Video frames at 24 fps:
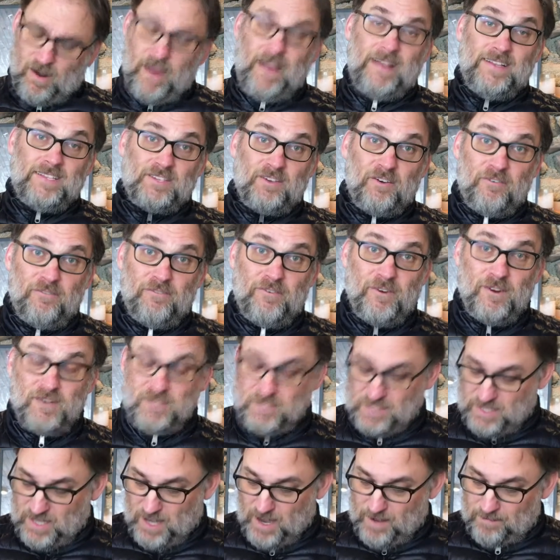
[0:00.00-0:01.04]
So
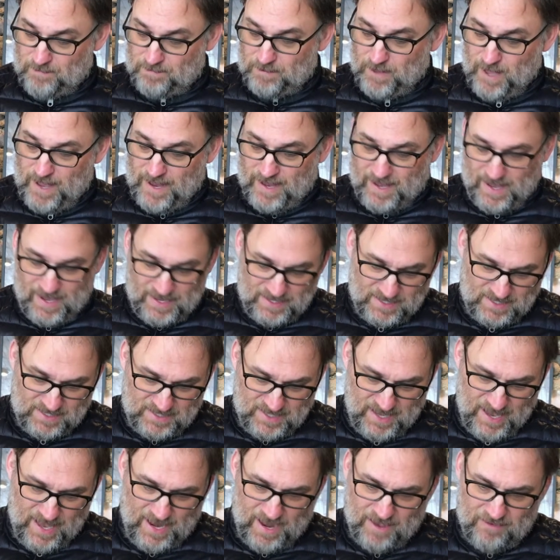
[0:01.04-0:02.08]
first up, like I
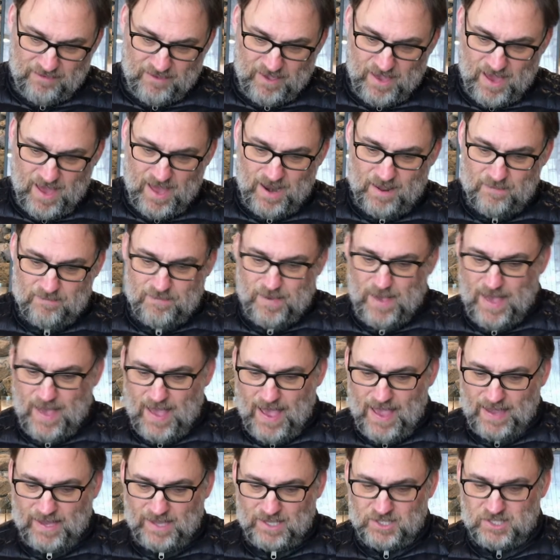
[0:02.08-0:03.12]
said, I've got a
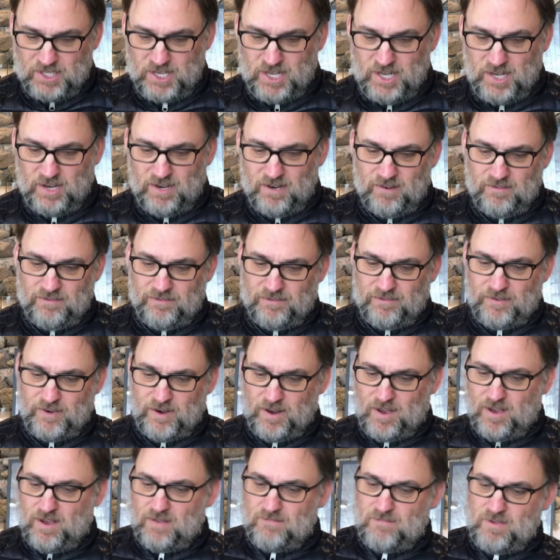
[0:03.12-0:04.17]
package here
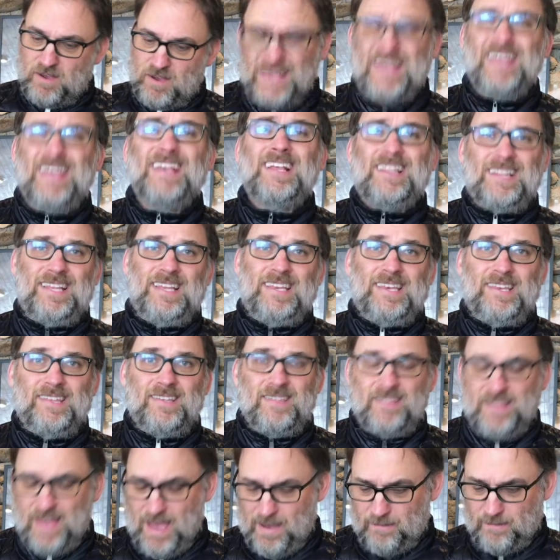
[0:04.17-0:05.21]
from England.
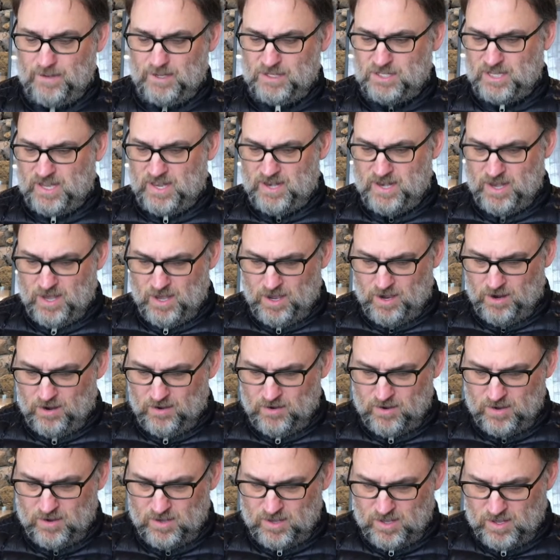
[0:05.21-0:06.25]
That much I
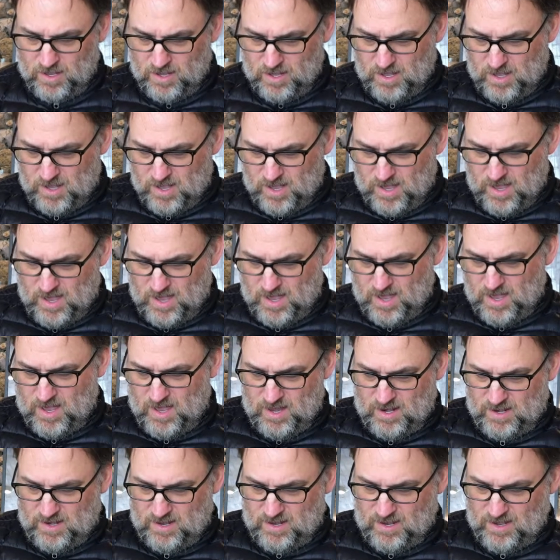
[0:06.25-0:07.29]
know.
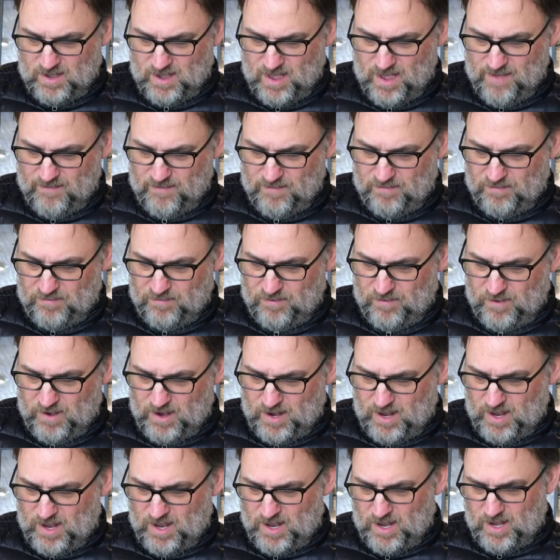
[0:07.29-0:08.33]
And I have a
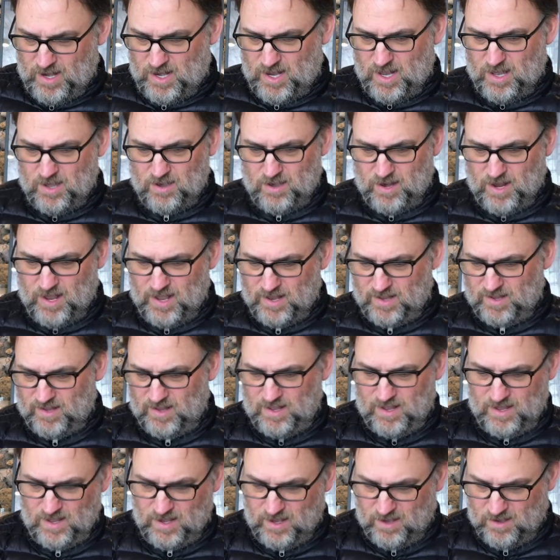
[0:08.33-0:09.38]
pretty good
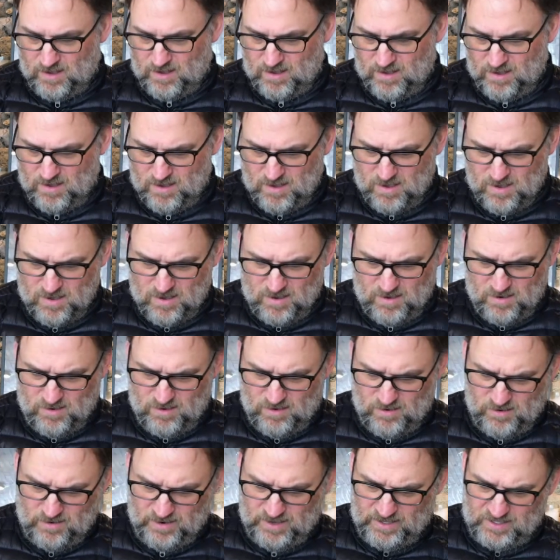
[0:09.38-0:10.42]
idea
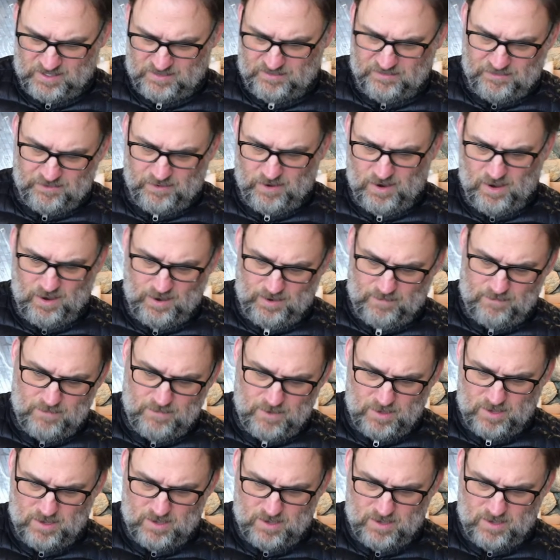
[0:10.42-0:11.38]
who it's from.